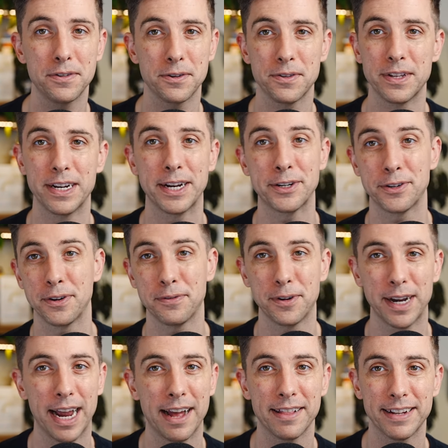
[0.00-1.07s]
or the nature of
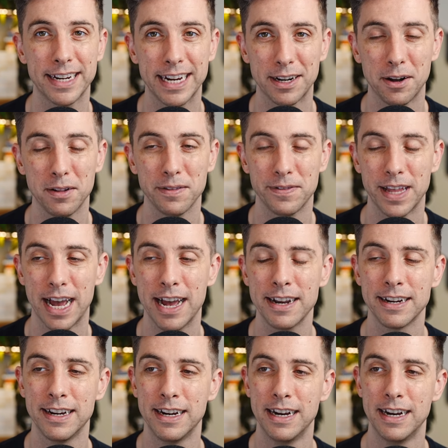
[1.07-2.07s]
reality and all of that.